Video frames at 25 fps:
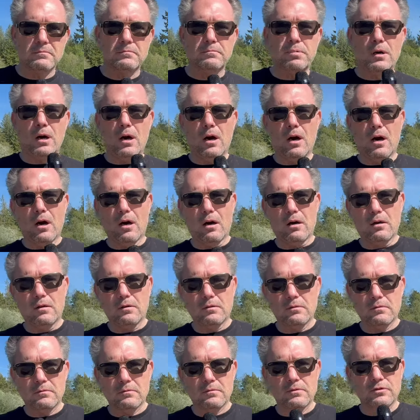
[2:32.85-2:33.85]

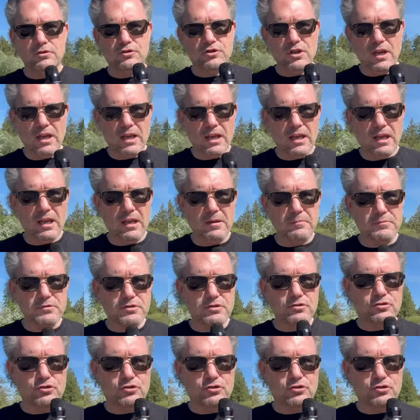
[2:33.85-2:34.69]
Paul, James,